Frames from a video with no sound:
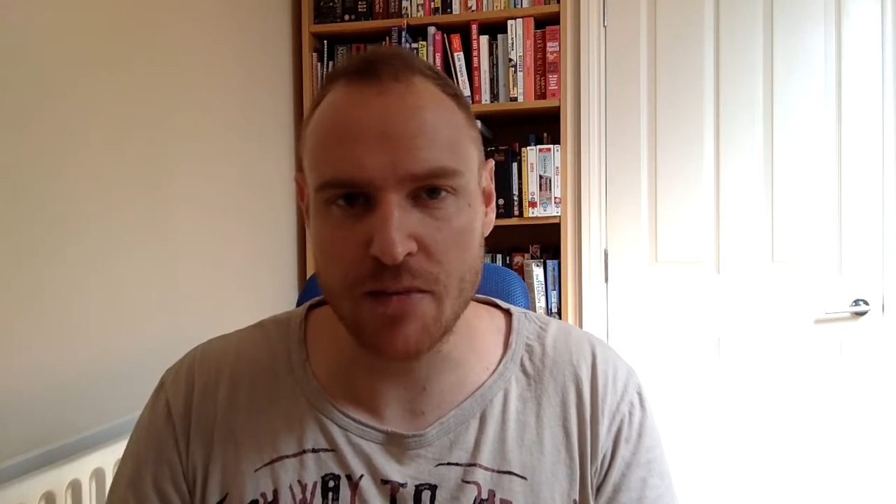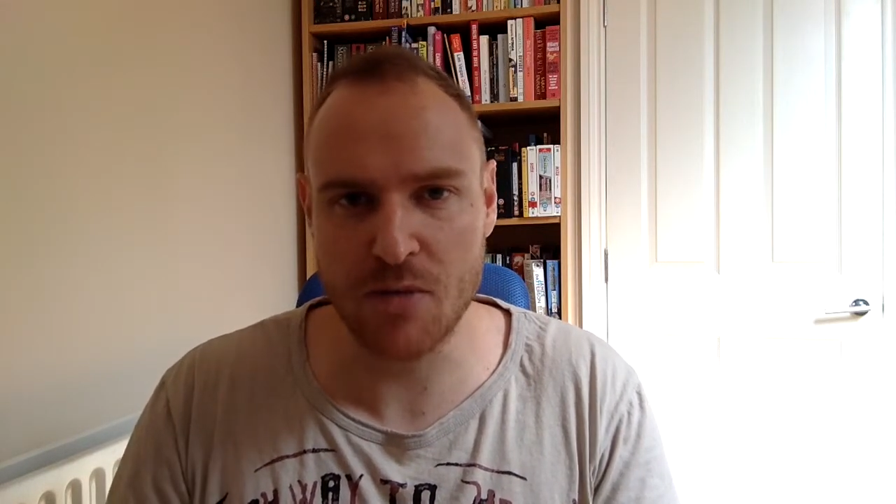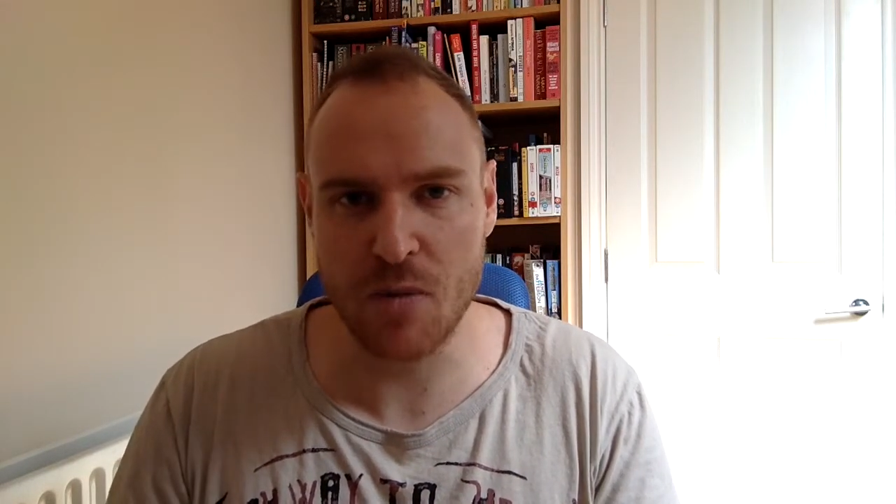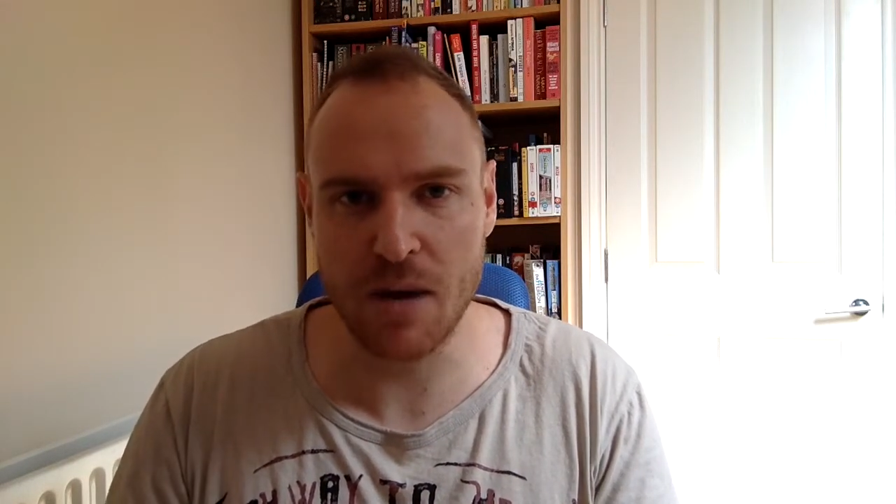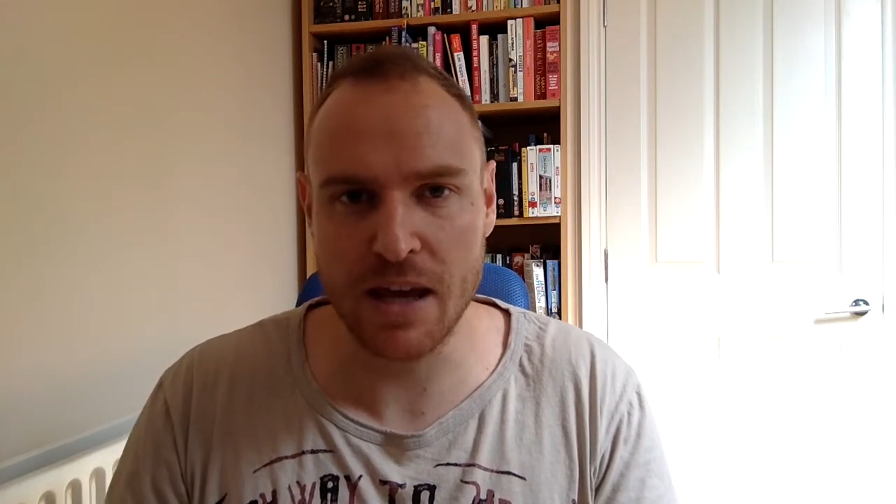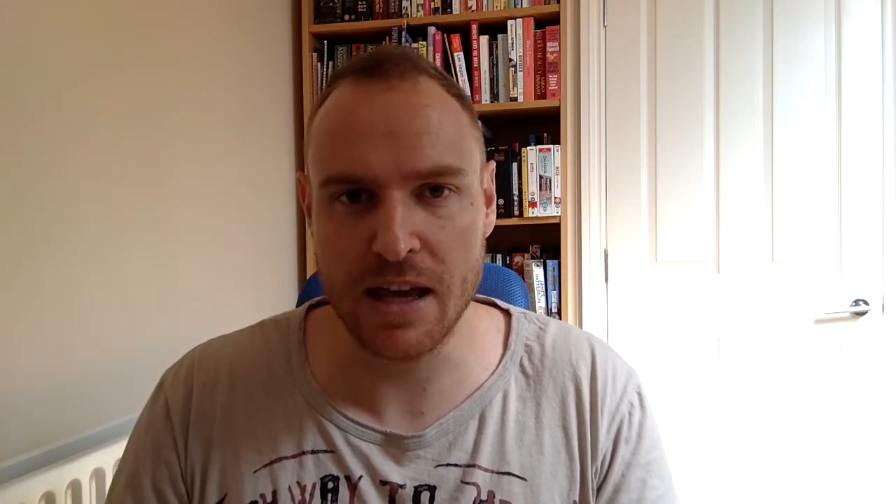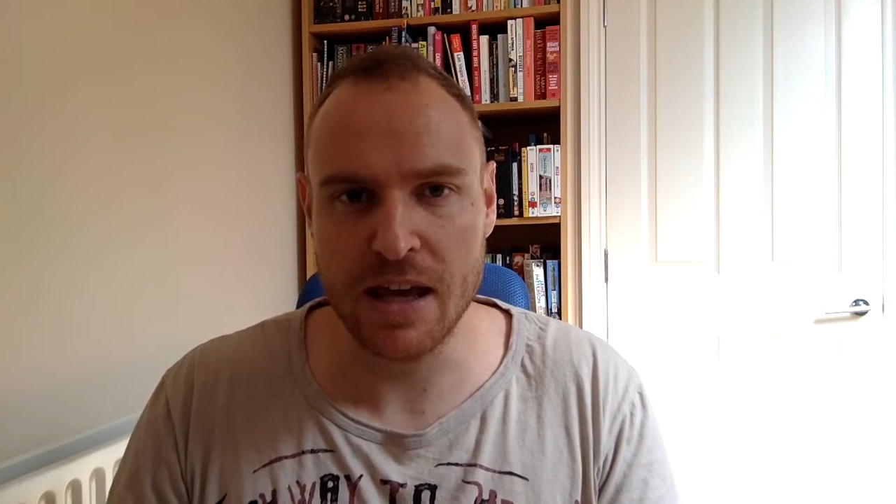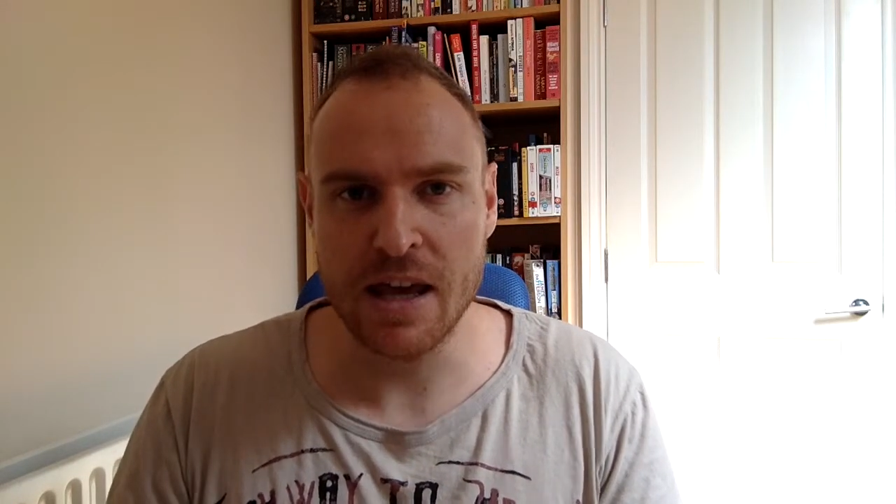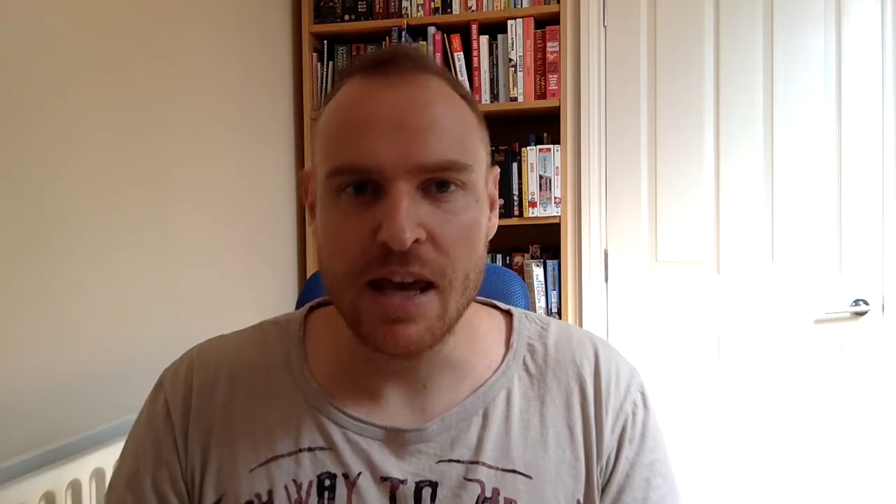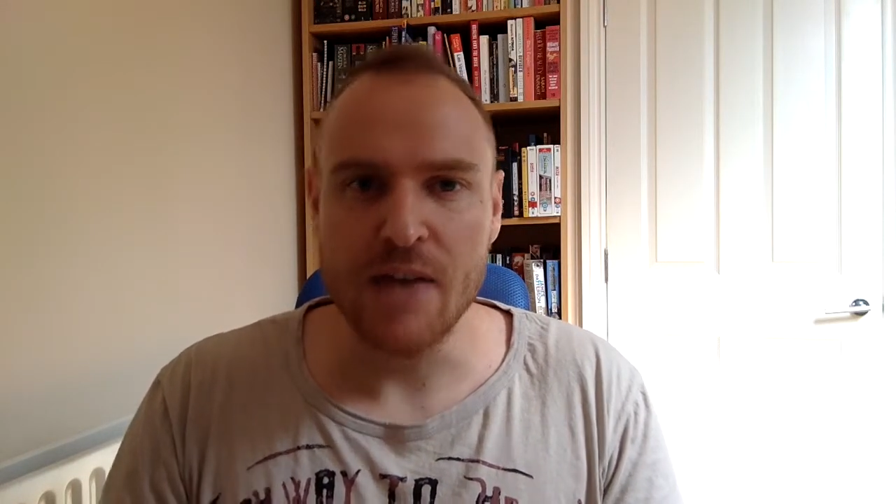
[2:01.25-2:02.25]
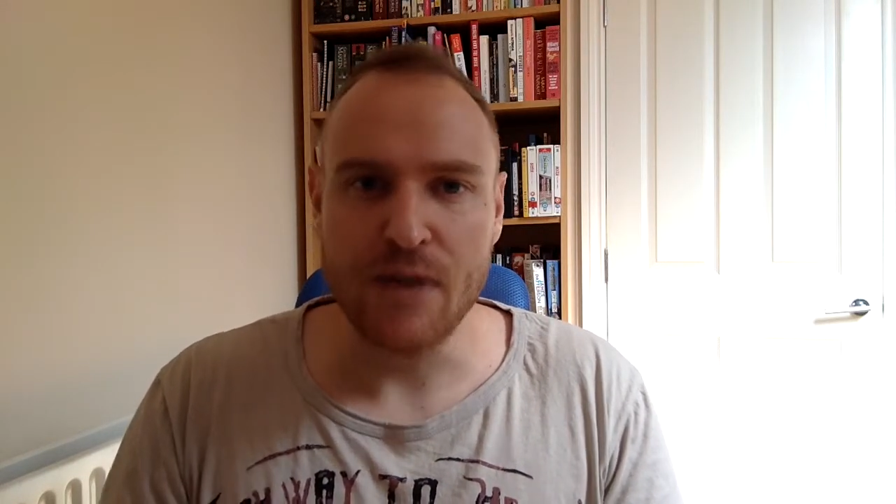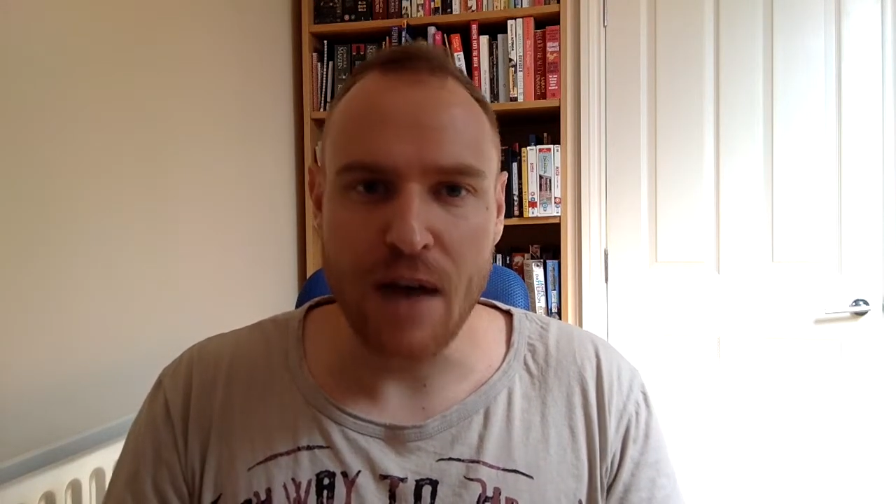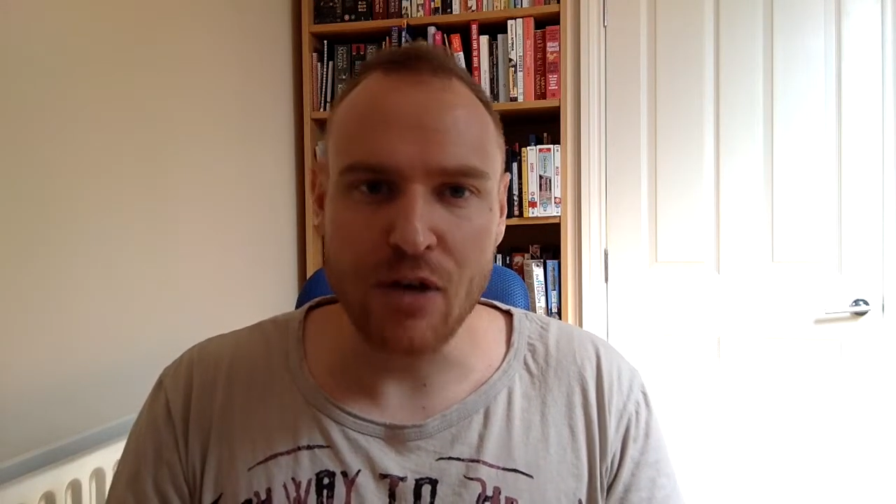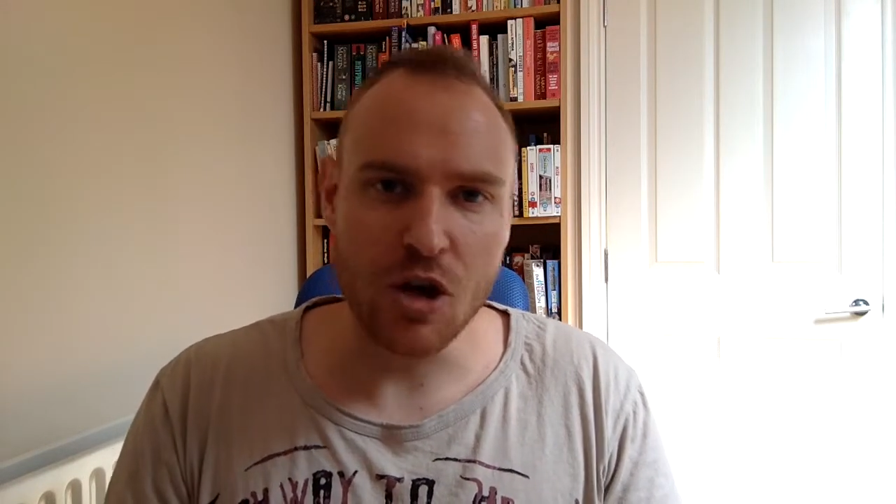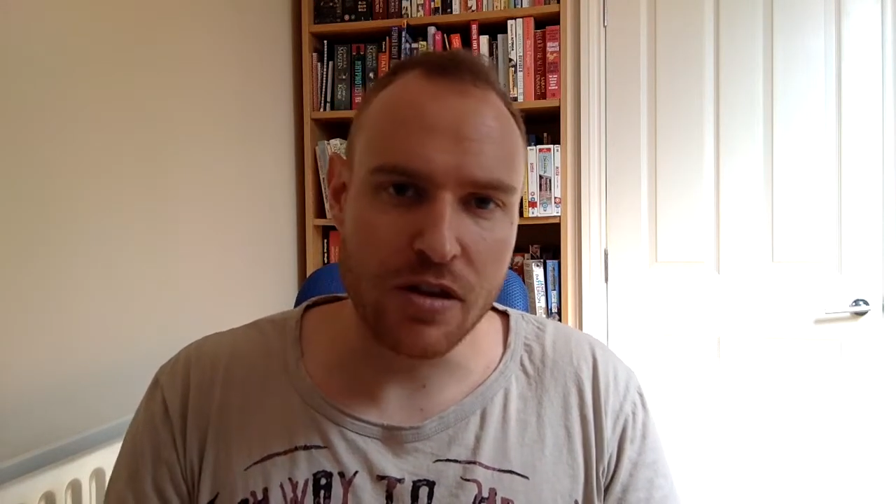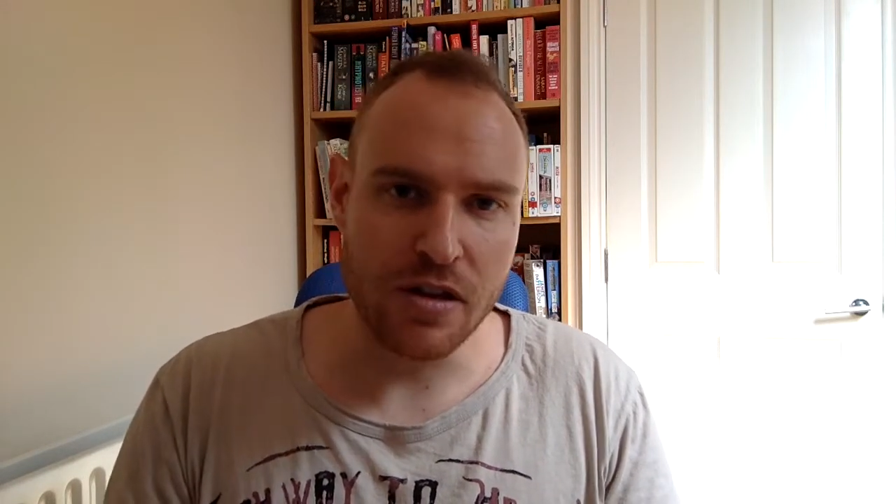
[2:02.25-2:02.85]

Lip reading: properly. If you have a look